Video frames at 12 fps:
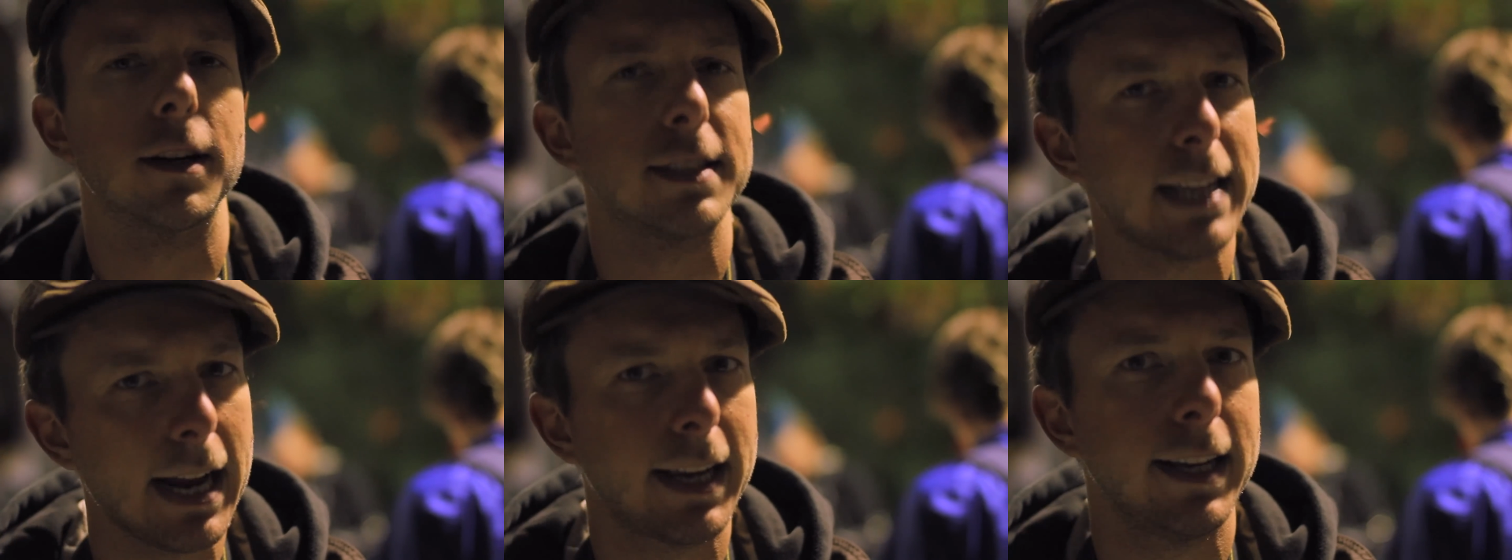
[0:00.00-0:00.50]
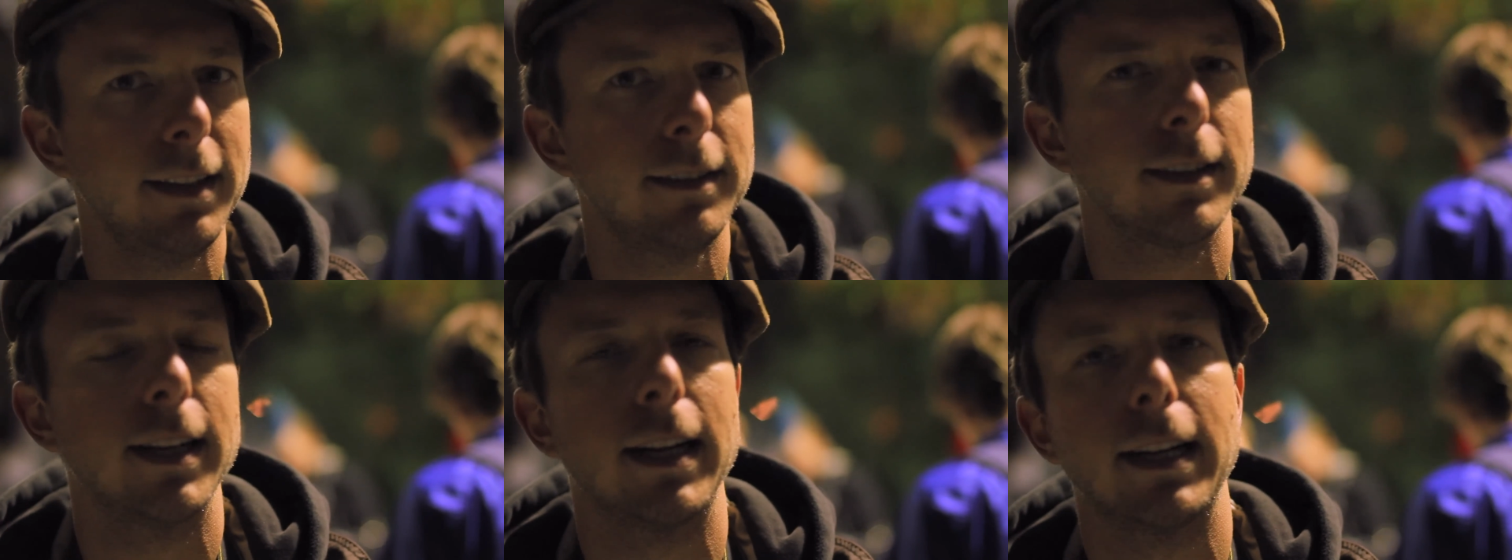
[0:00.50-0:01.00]
second,
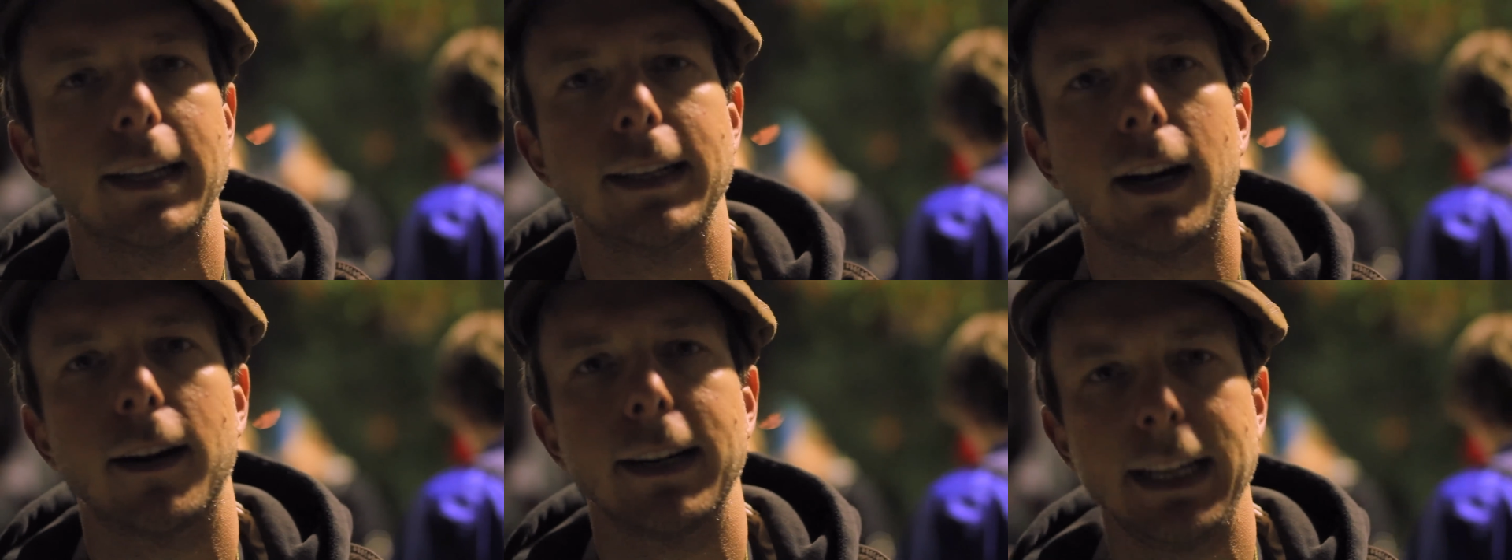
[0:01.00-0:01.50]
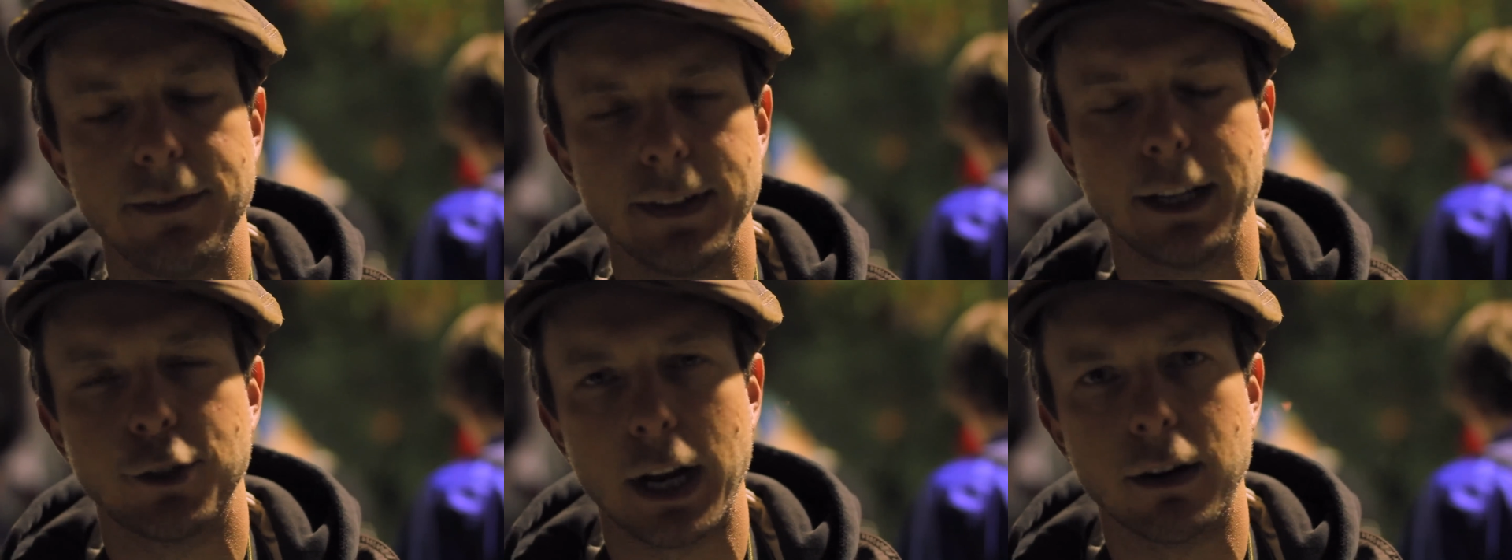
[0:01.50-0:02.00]
our
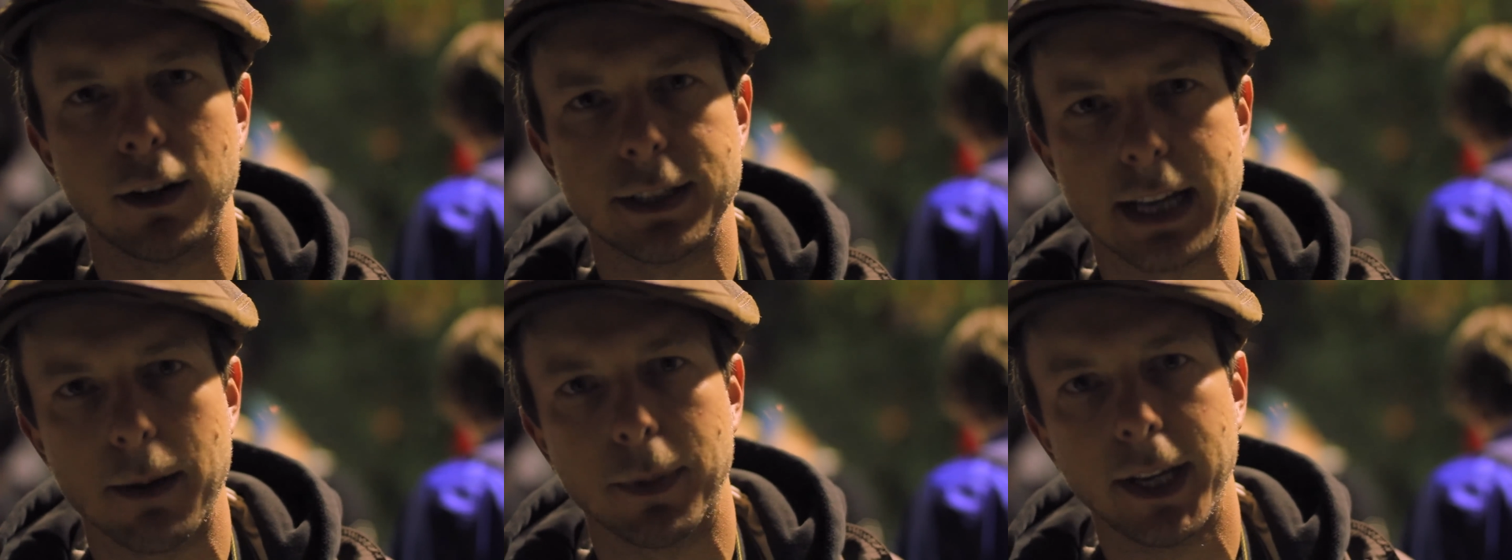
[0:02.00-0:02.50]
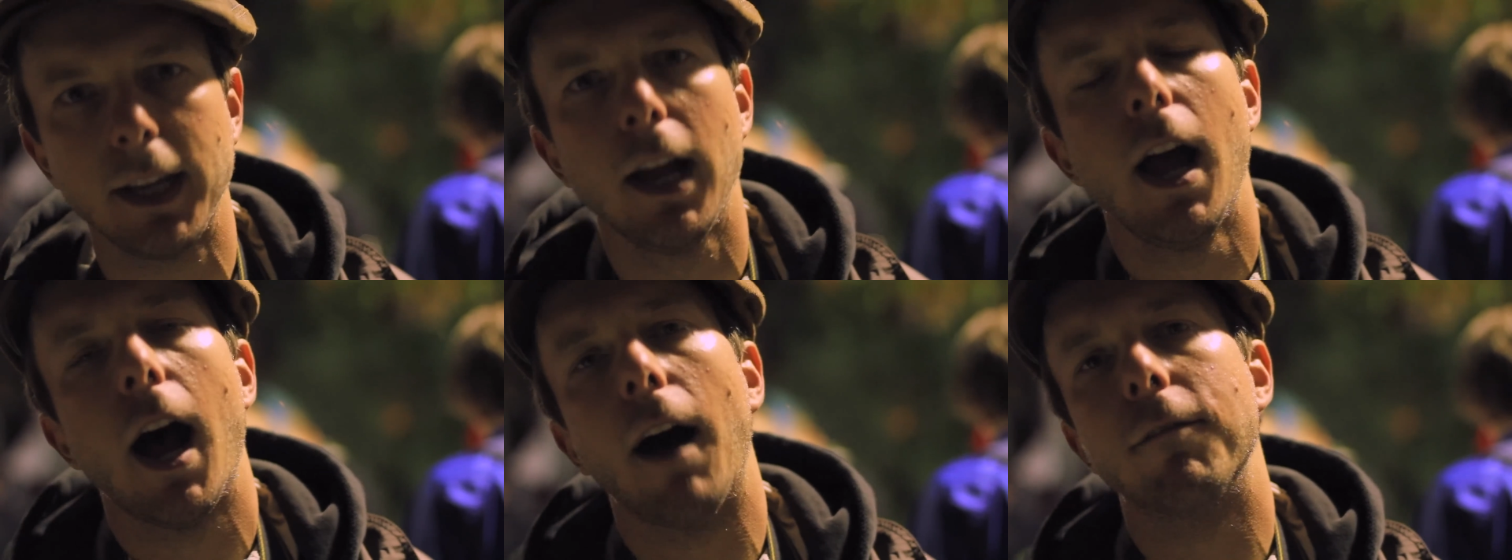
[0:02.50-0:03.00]
evening General Assembly
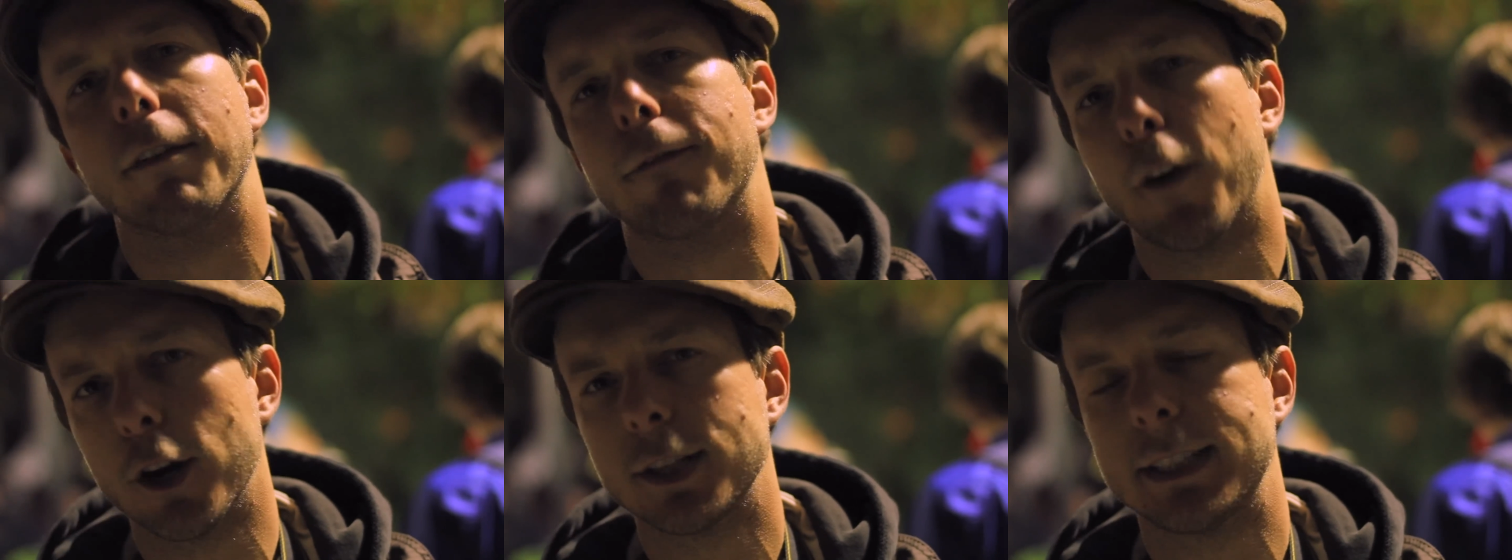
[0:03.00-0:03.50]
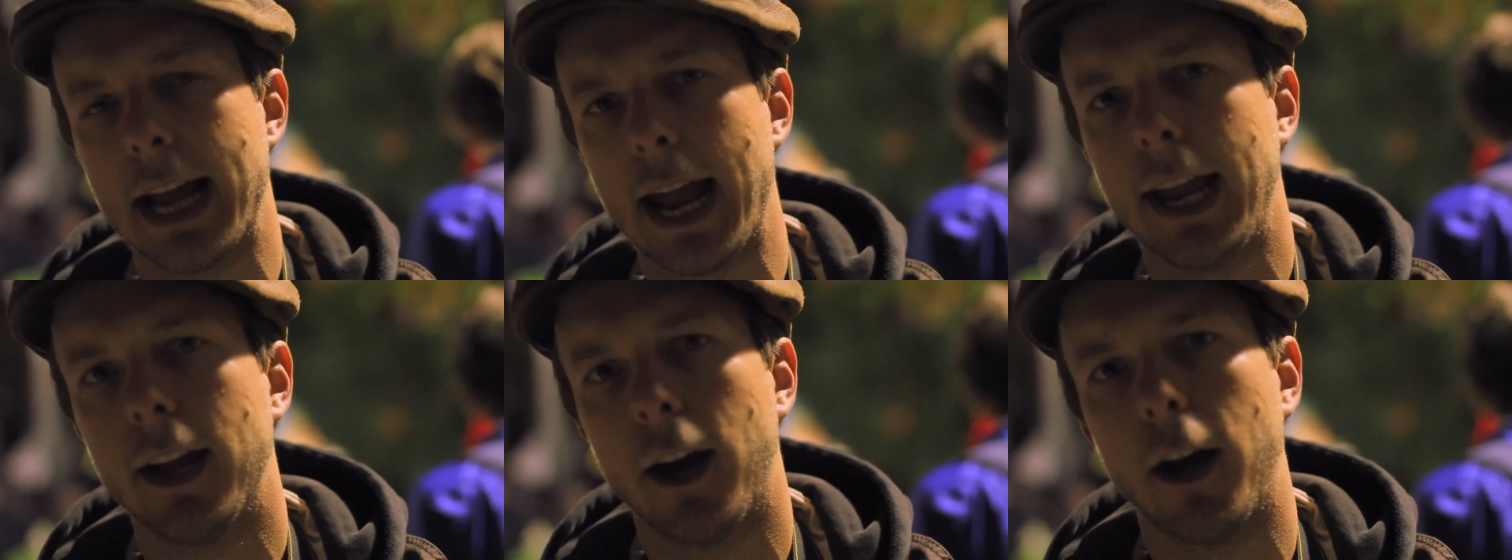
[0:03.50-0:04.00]
of the first
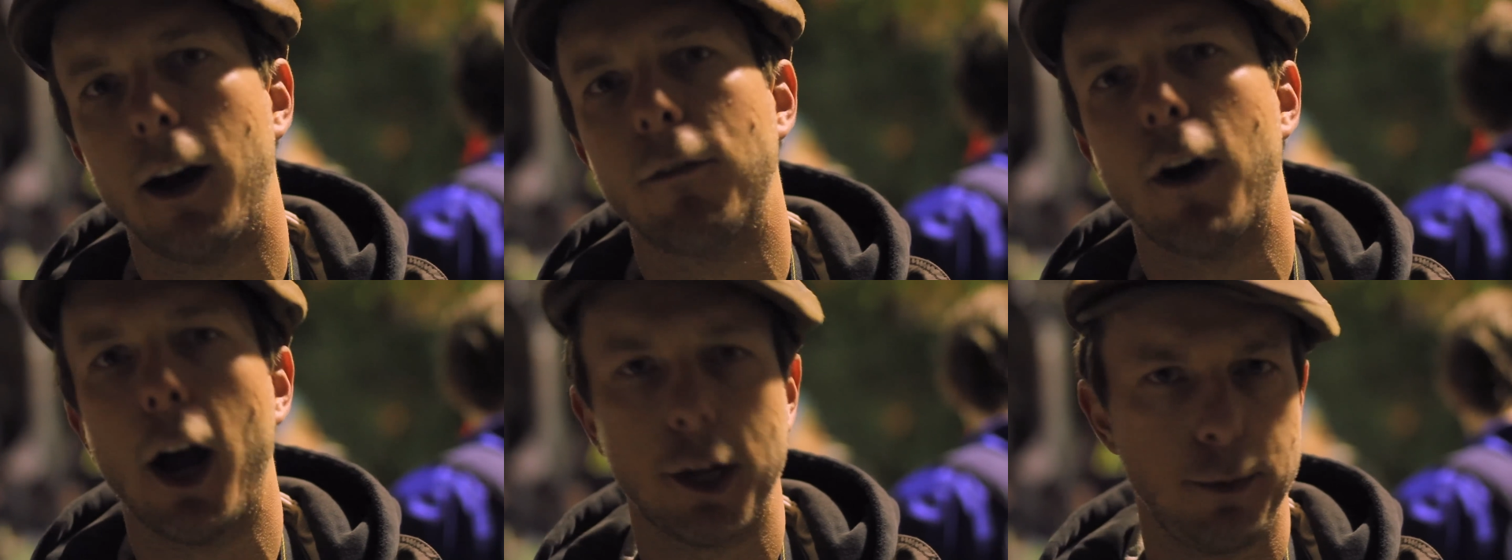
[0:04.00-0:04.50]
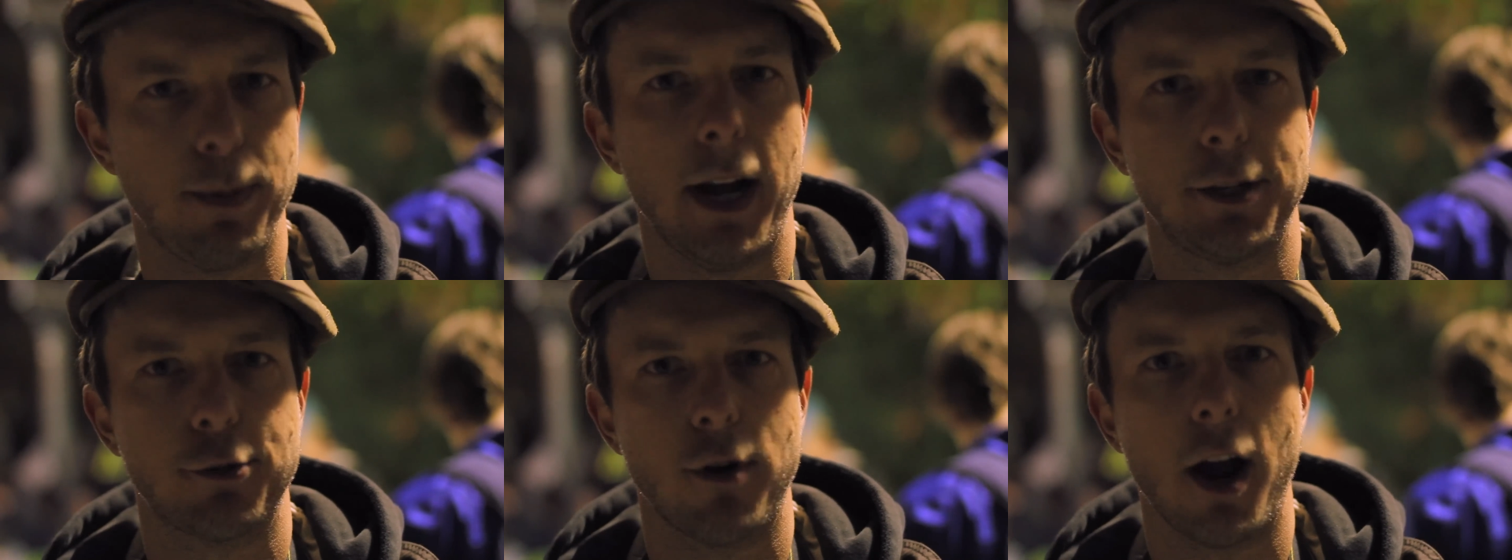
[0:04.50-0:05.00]
day of
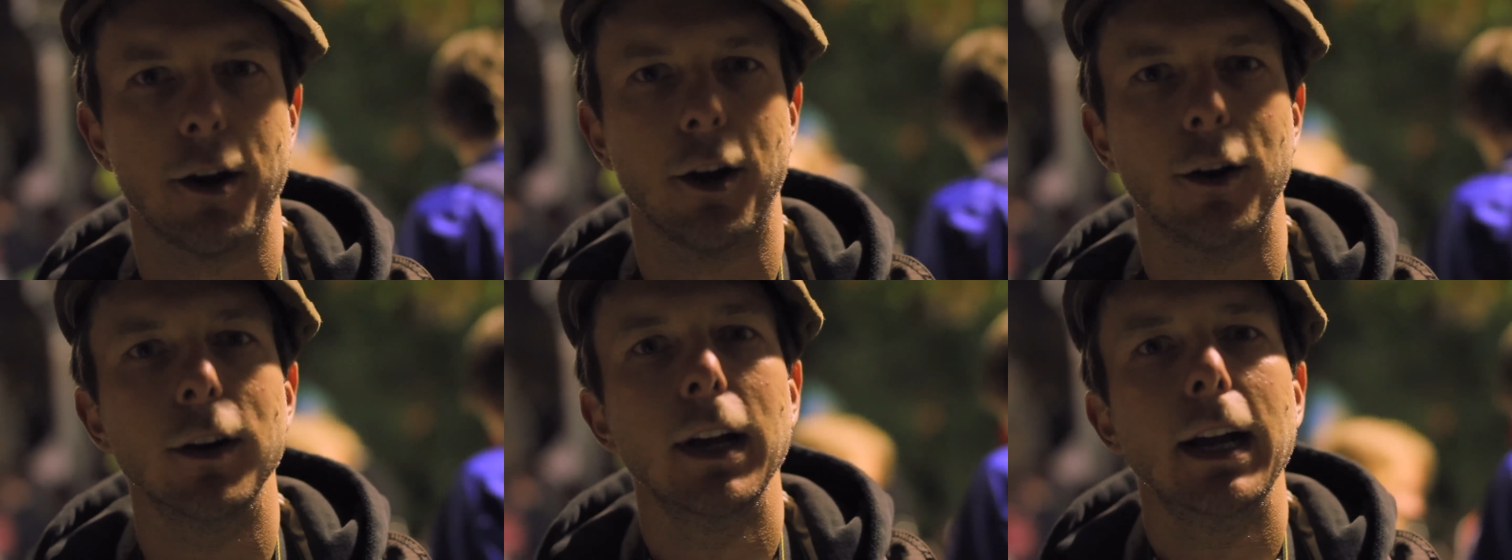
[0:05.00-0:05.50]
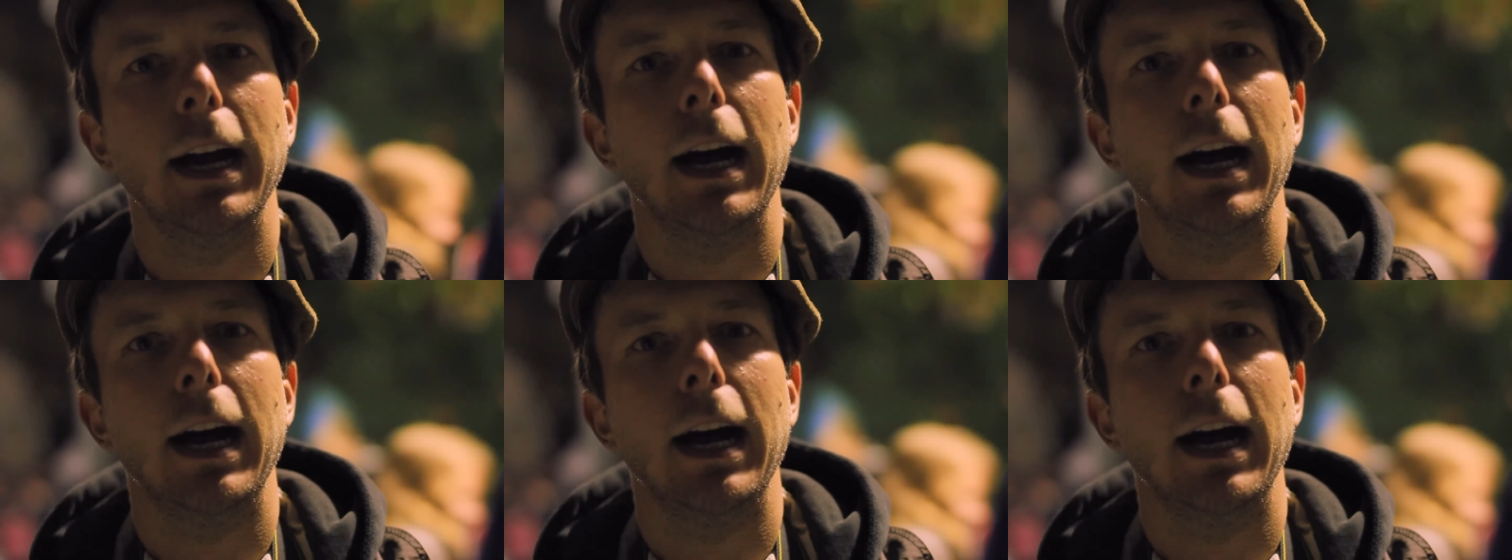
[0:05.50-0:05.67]
Occupy Toronto.